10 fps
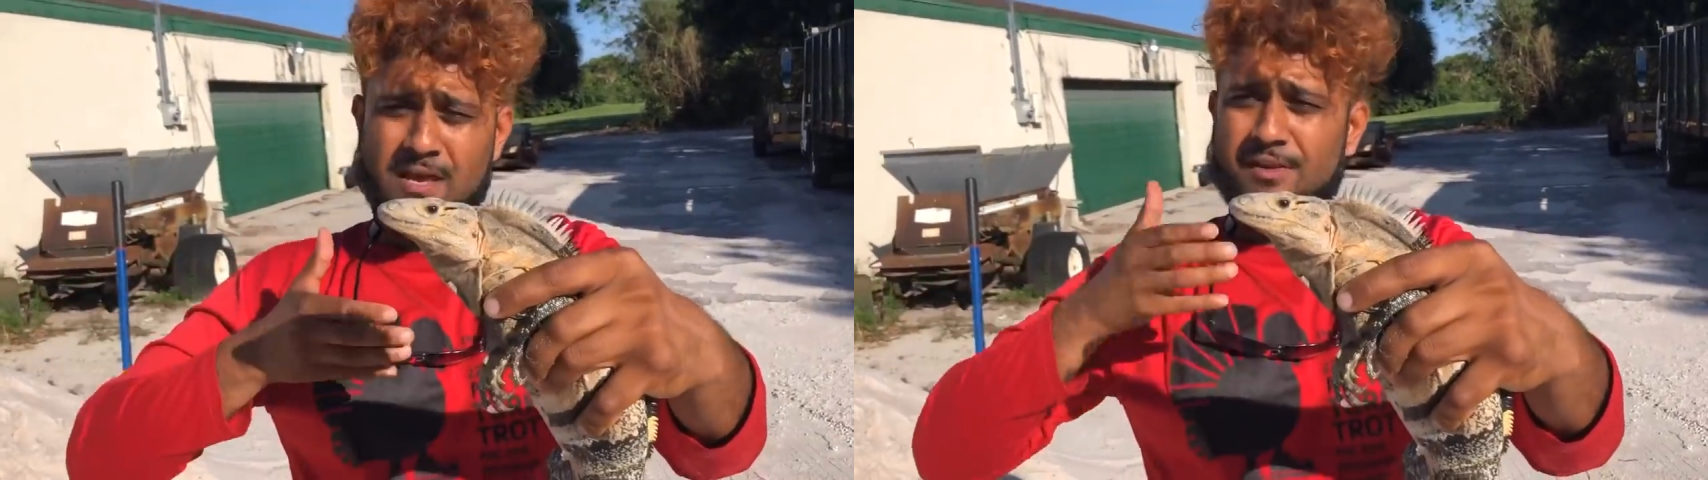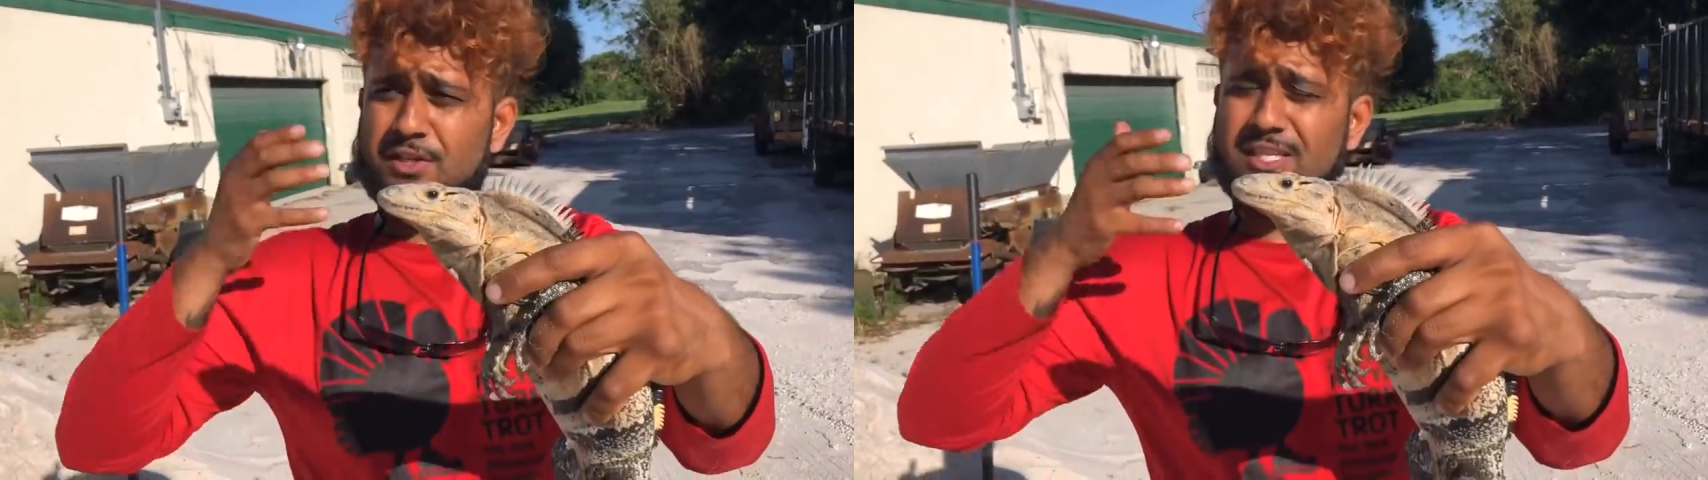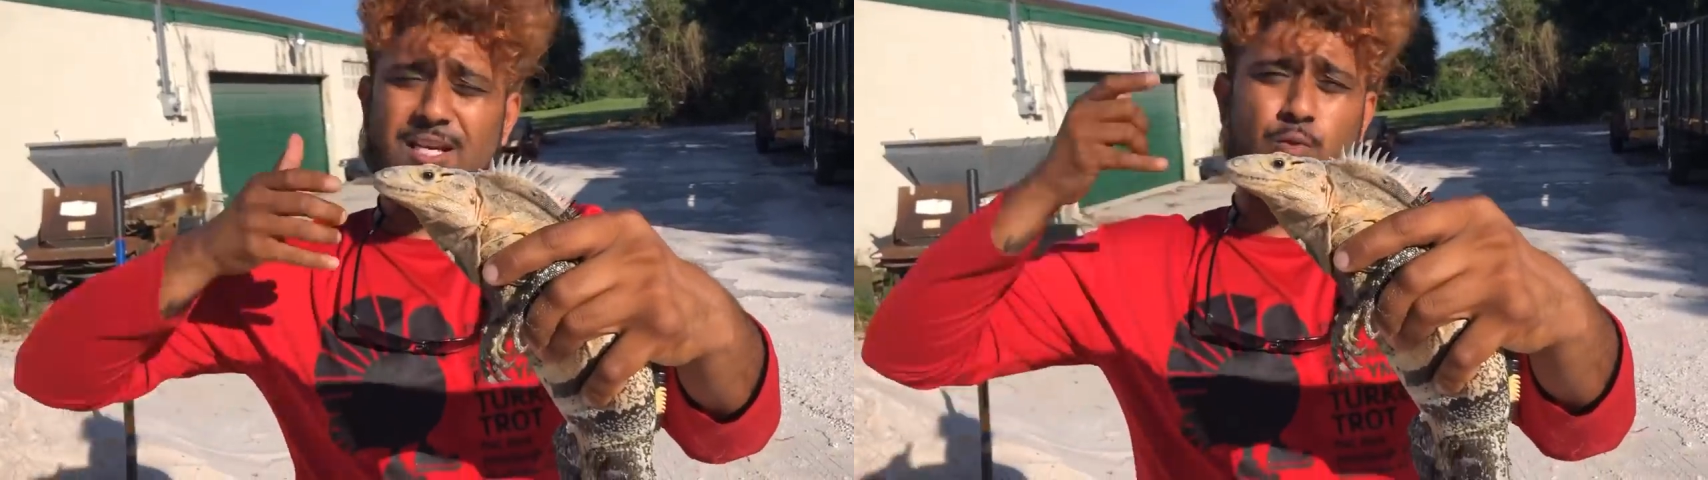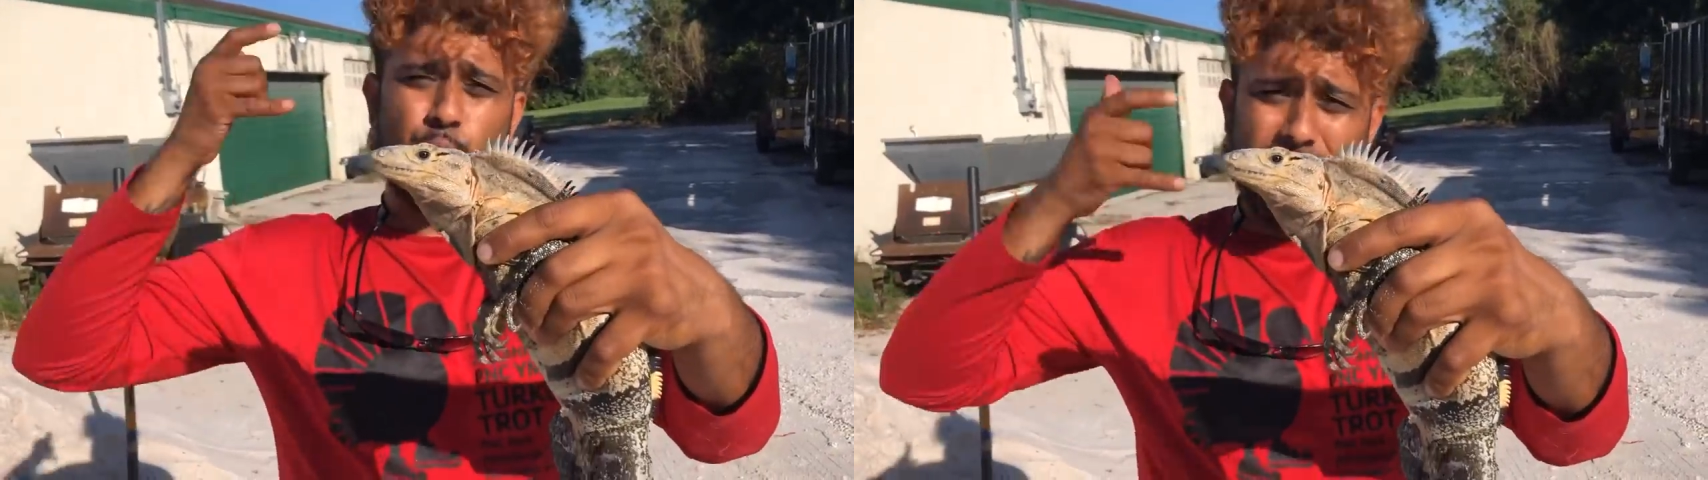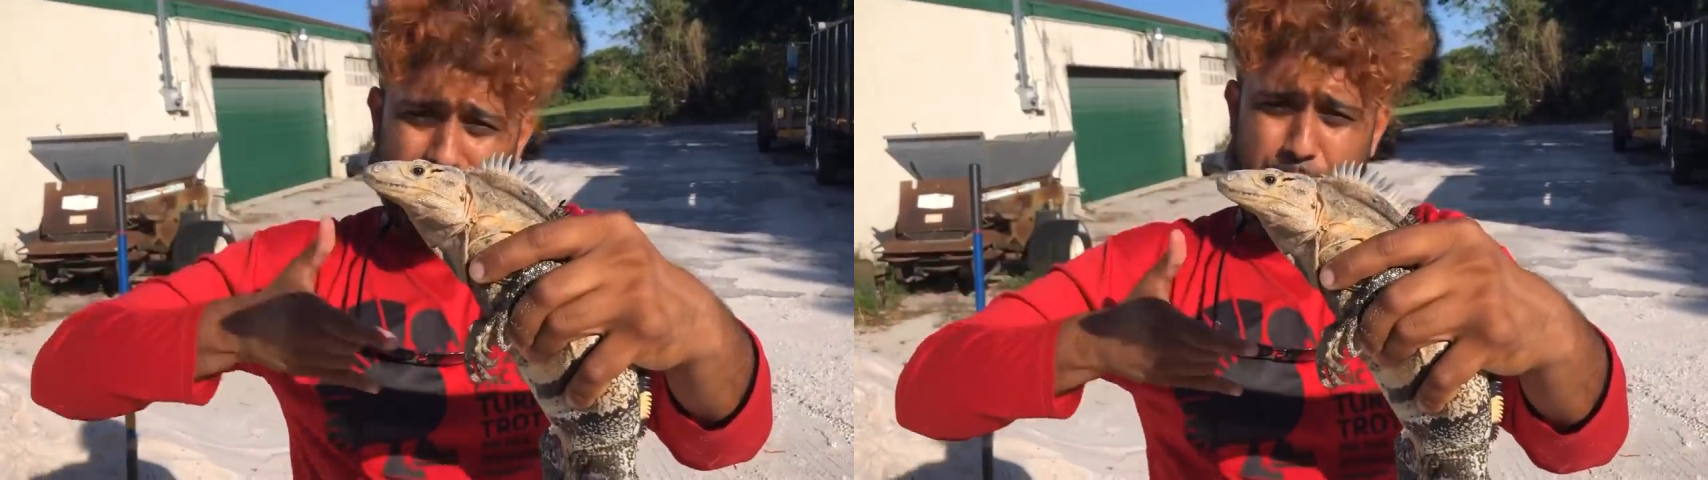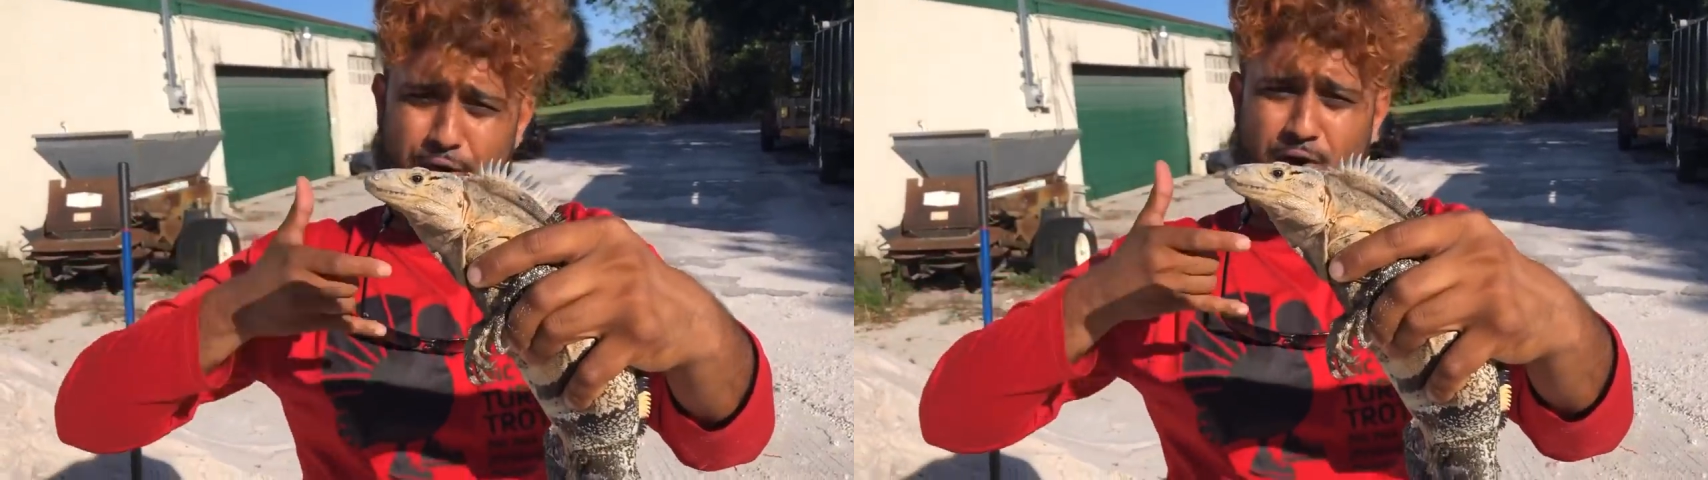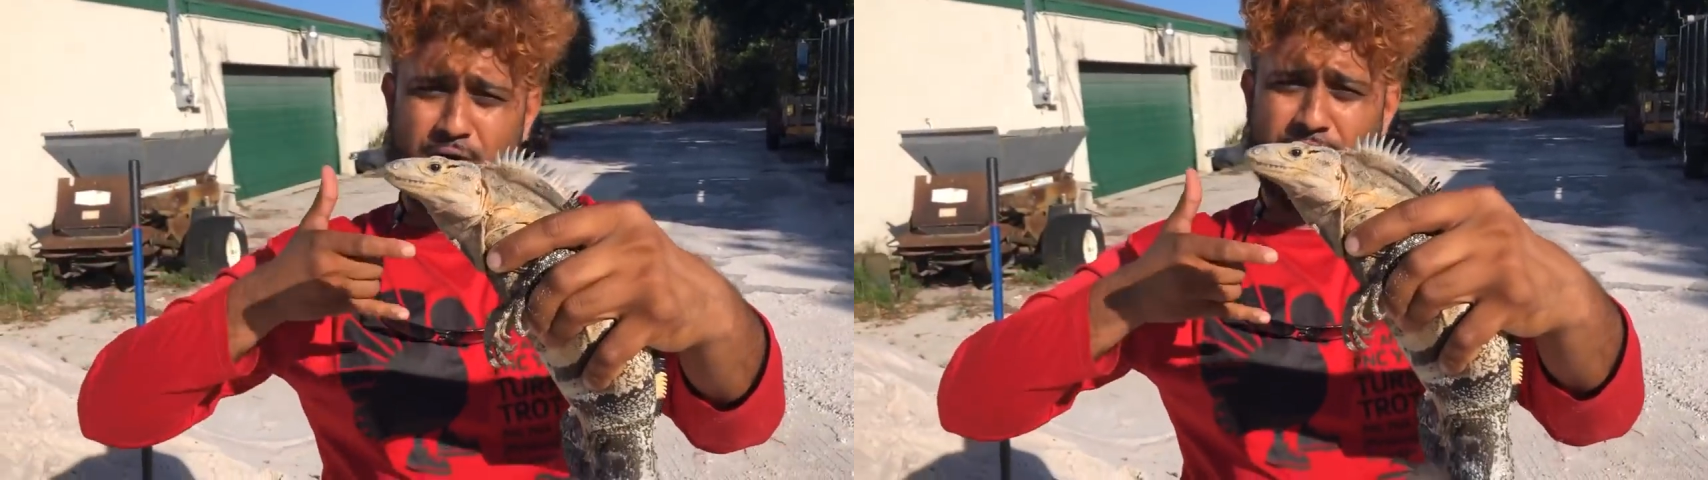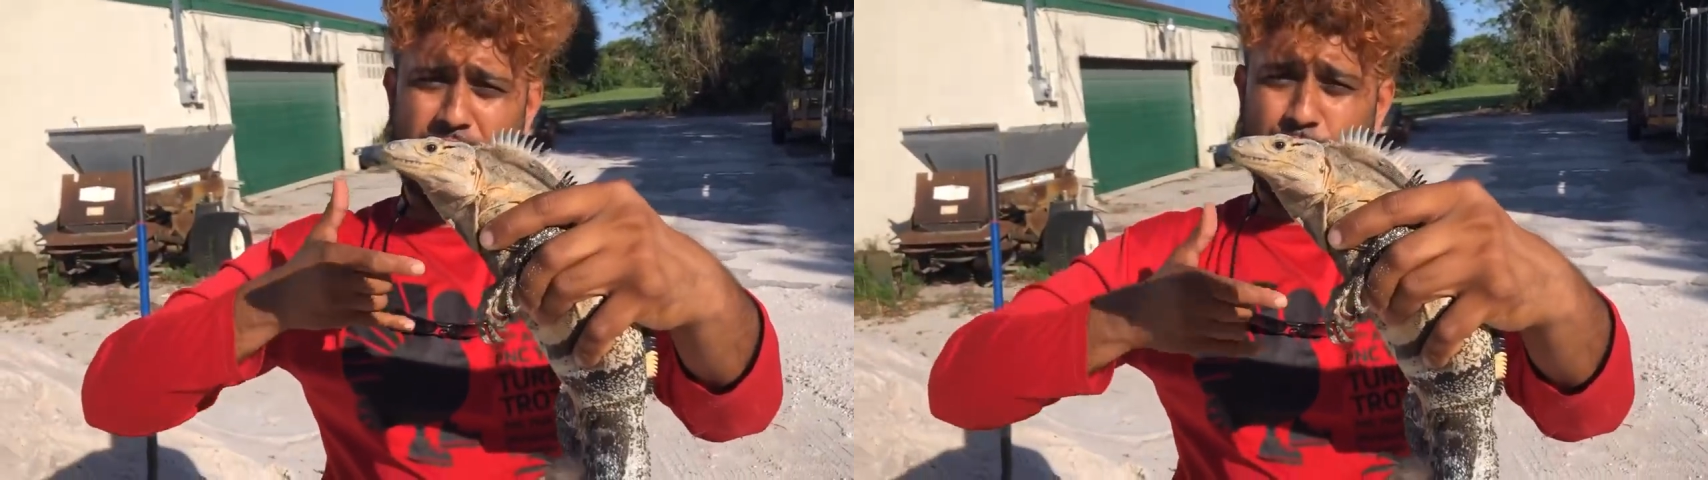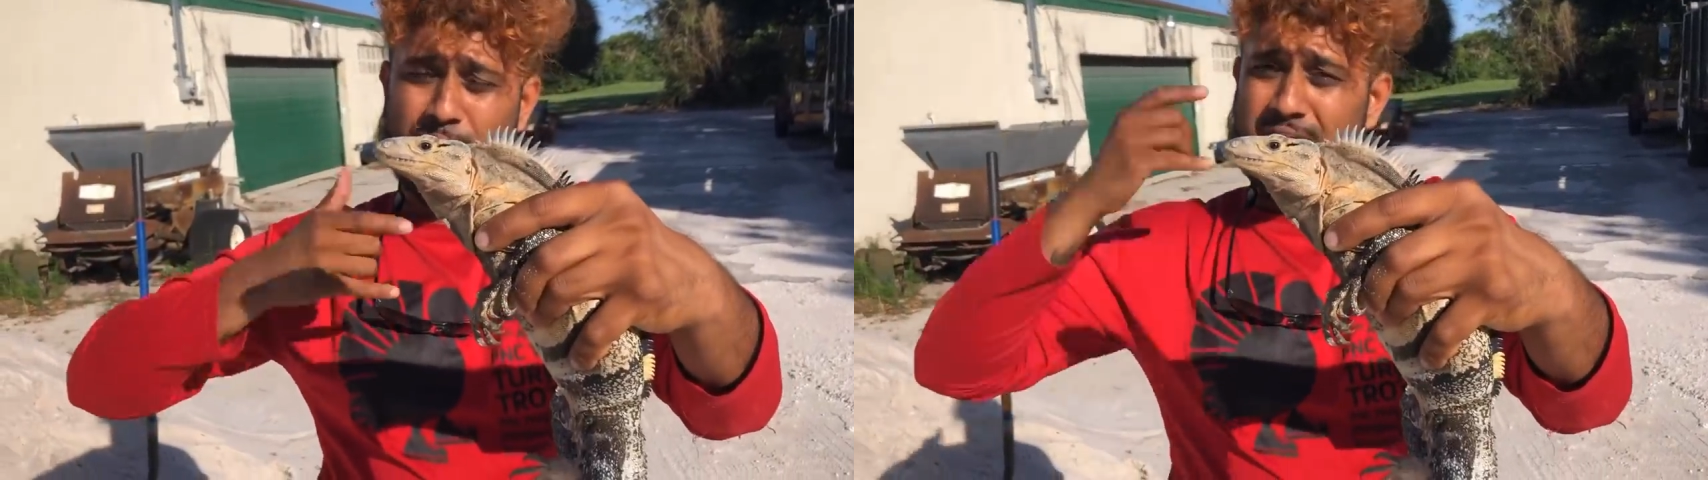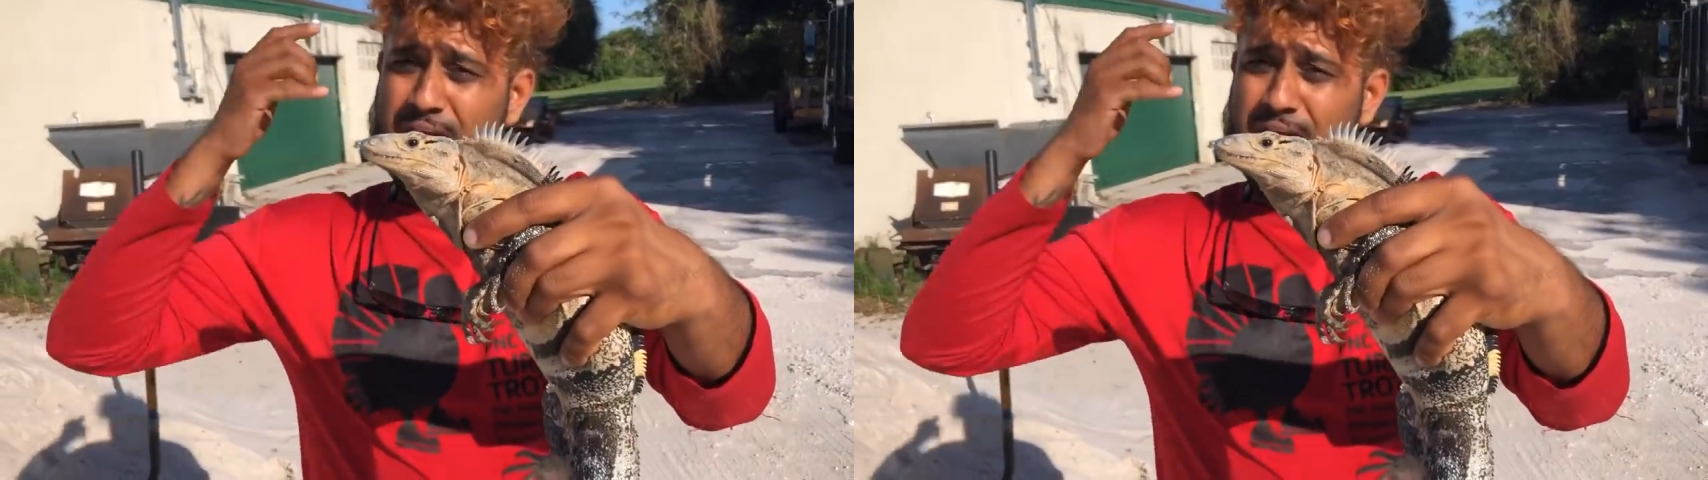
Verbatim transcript: This thing can really put a hurting on you.